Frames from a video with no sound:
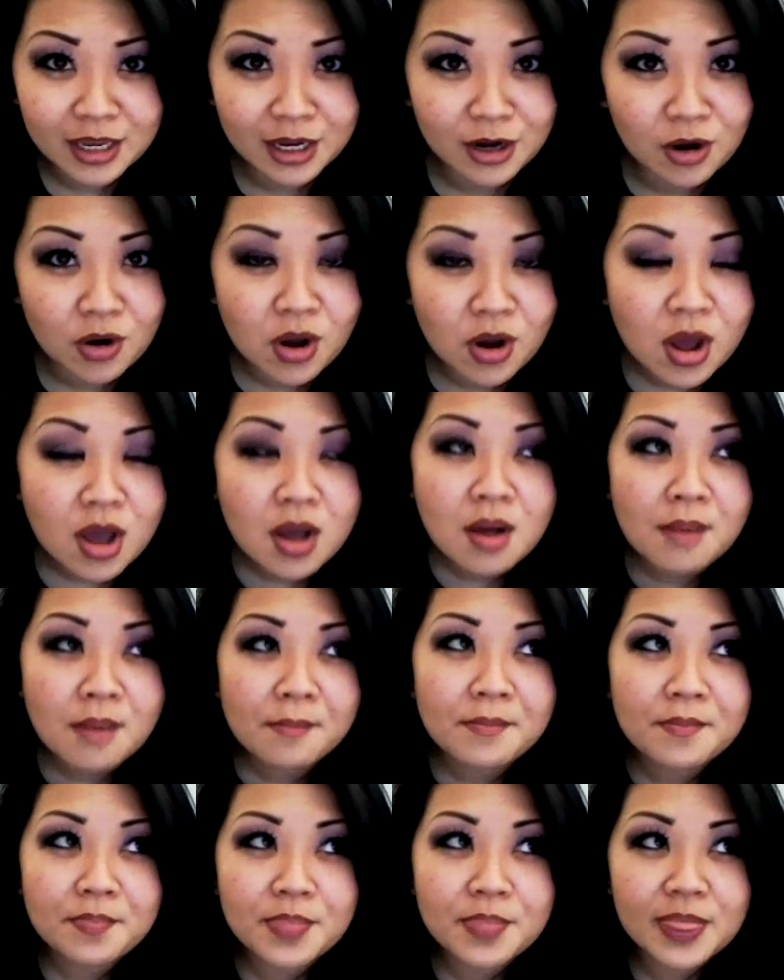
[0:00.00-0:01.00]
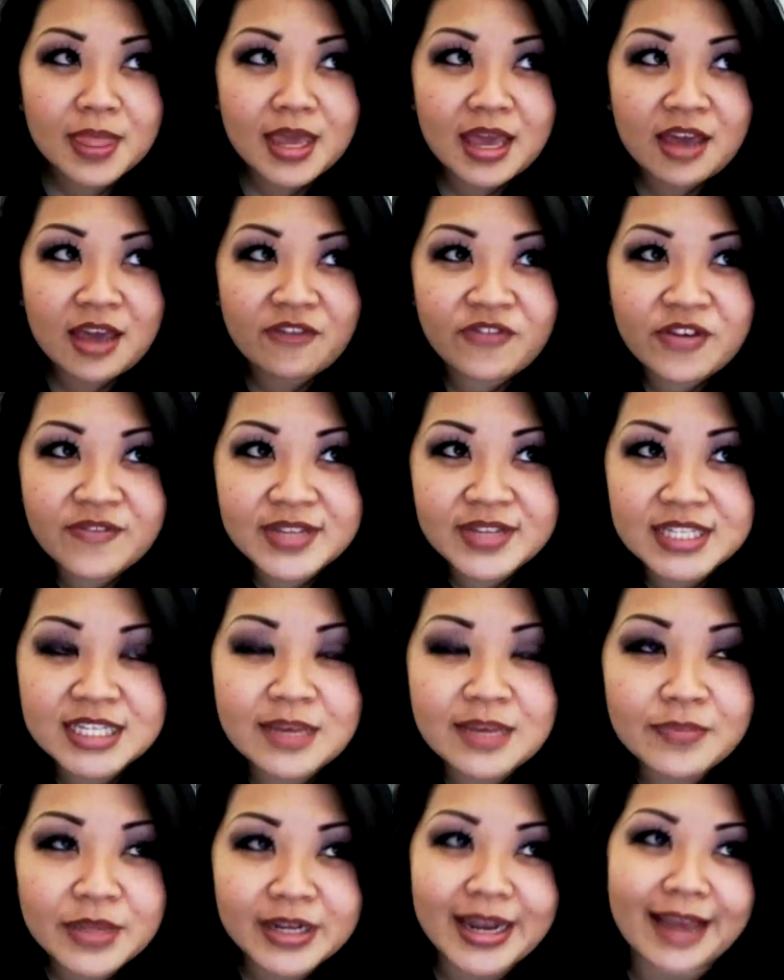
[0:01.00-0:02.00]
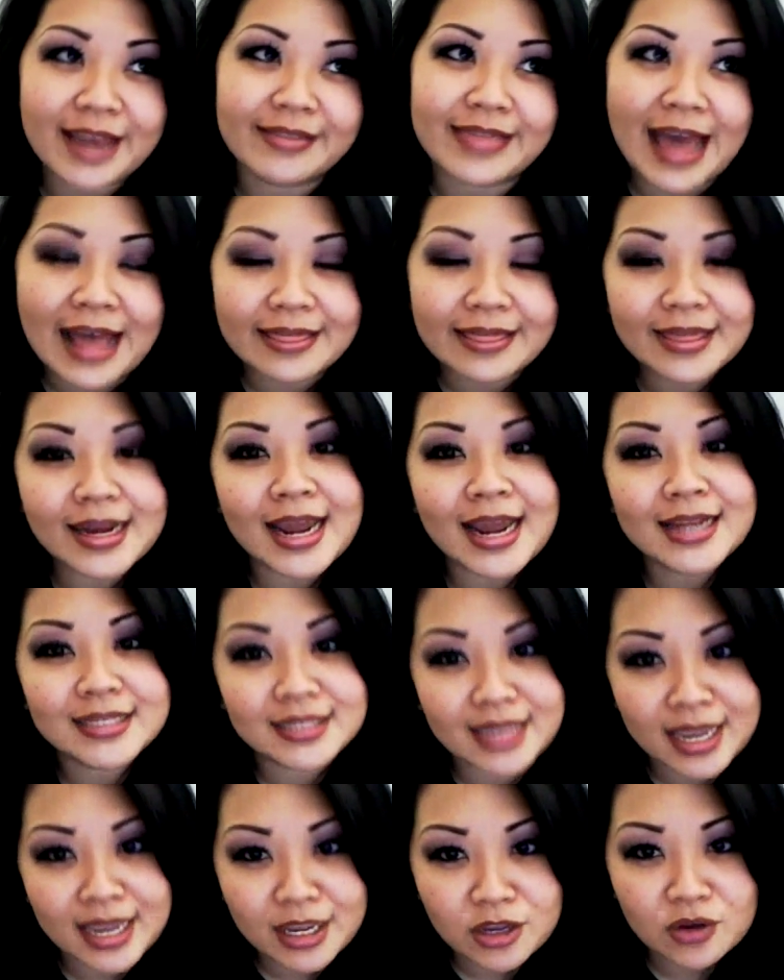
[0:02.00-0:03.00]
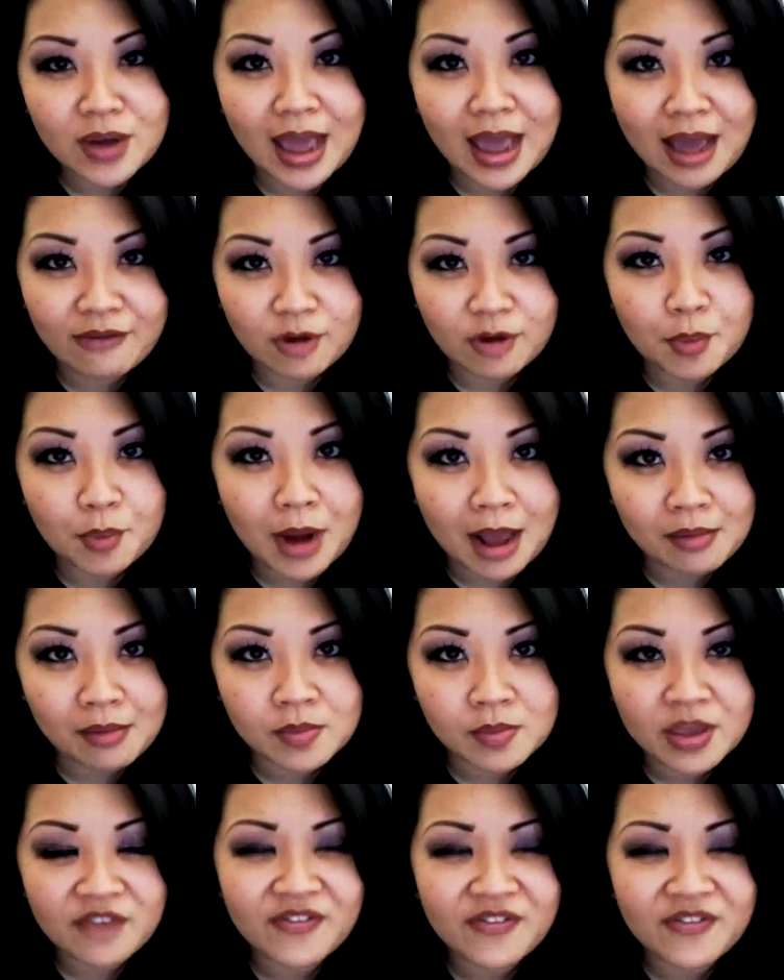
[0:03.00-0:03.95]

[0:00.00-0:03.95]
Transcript: If it's something like that, then I'd say you'd have a problem.